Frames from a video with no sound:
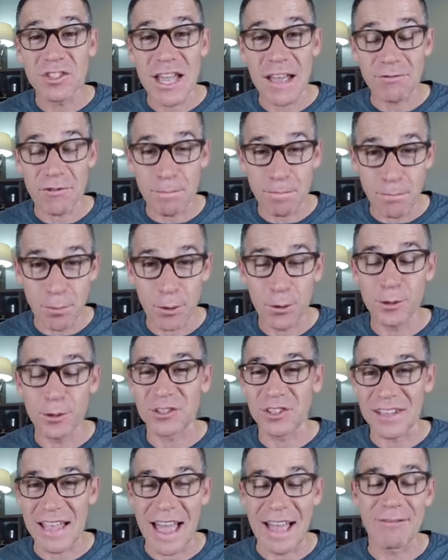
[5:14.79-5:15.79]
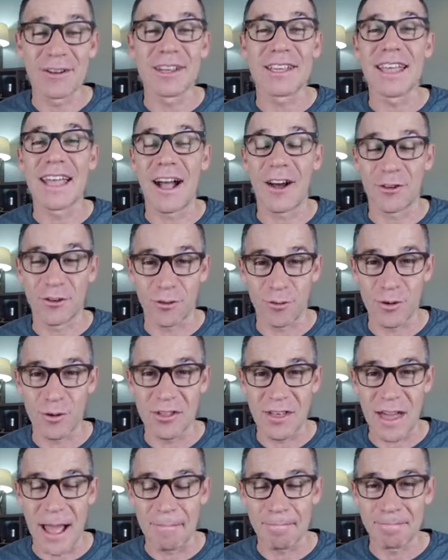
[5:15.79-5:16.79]
They have to personally have an encounter
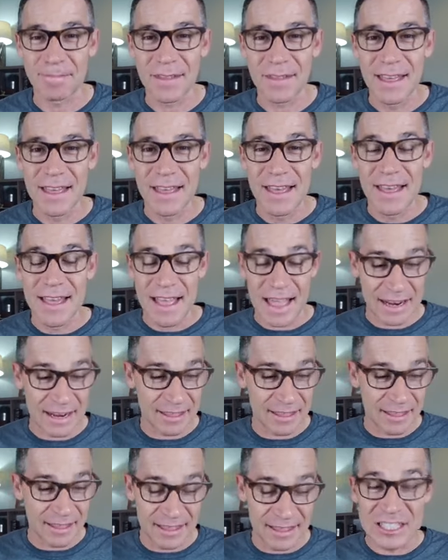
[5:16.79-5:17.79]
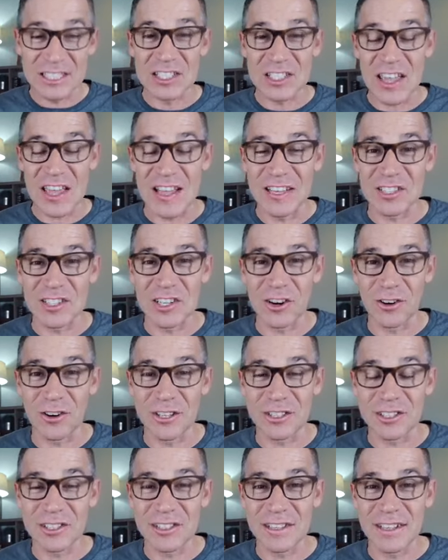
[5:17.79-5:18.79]
with that. And in this case here,
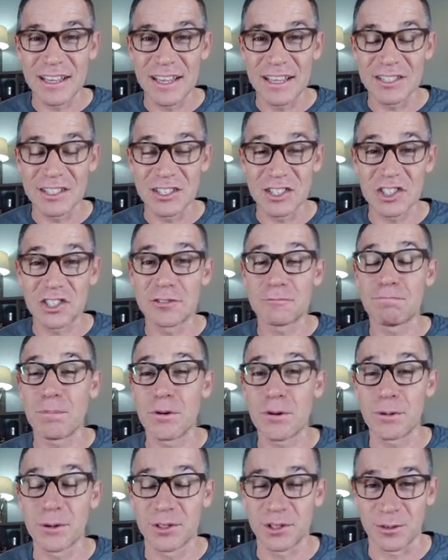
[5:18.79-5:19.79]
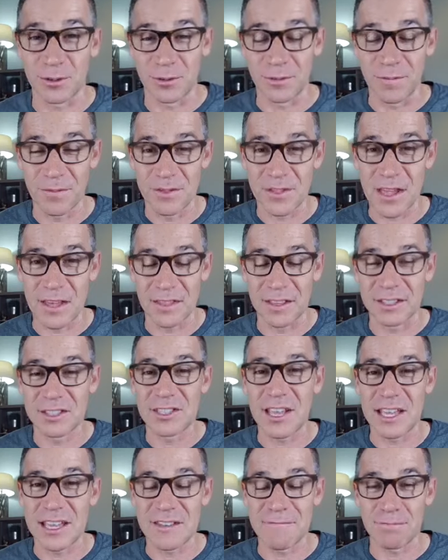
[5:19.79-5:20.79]
it's a spiritual thing that's
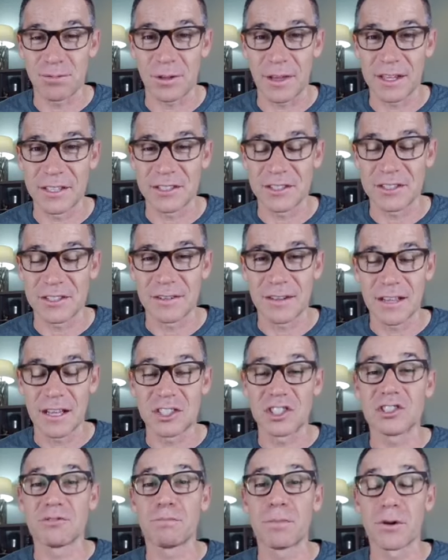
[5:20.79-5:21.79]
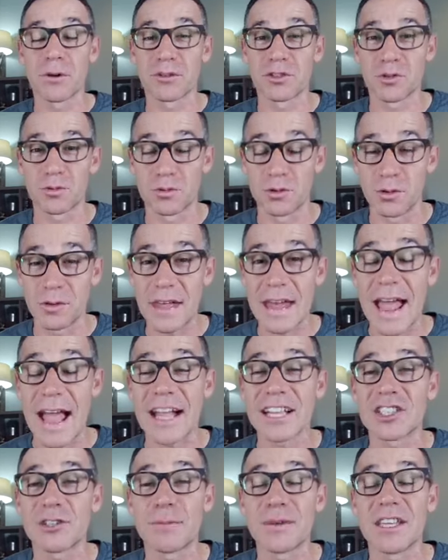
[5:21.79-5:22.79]
taking place, a spiritual renewal that
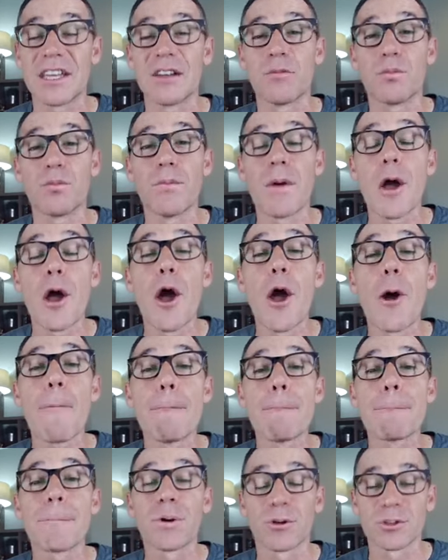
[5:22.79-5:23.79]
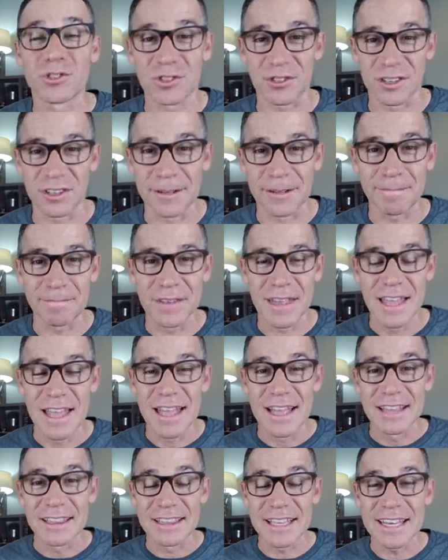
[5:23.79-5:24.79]
has to begin personally.
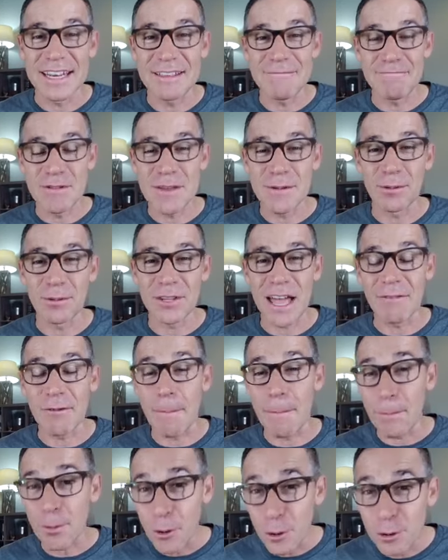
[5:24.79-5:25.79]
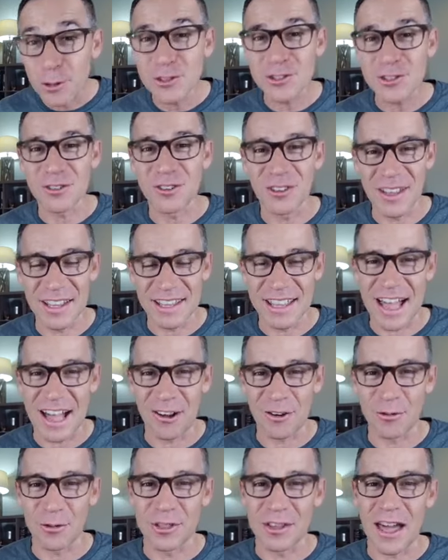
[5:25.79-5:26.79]
Leading people to have a personal
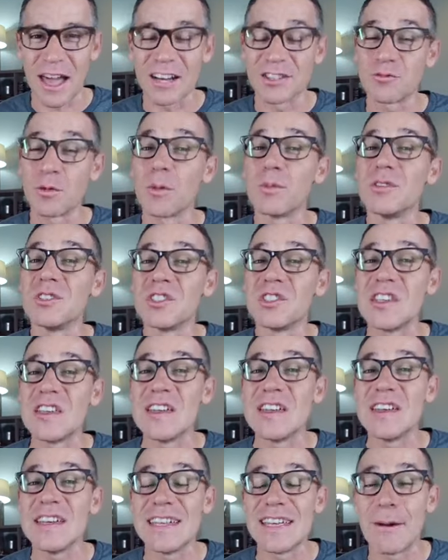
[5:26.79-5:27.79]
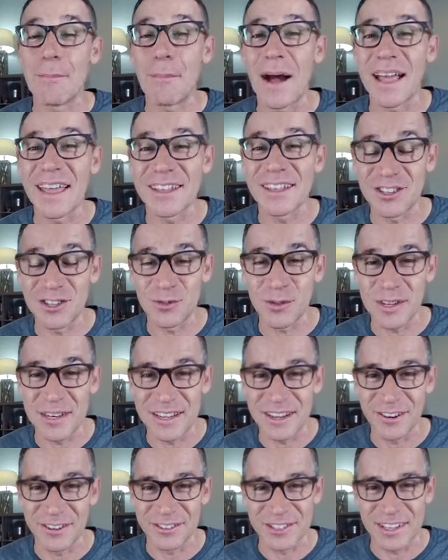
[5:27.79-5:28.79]
encounter with God is what we see Nehemiah doing
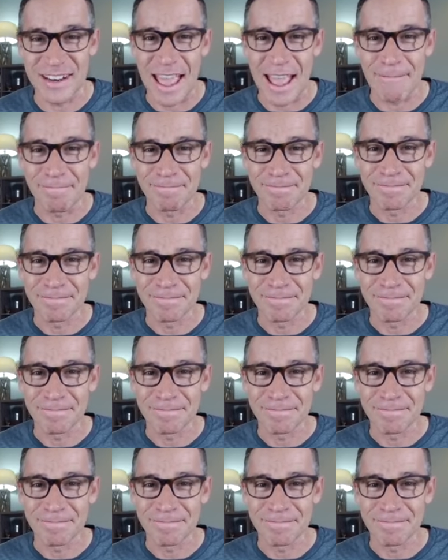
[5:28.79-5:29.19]
here today.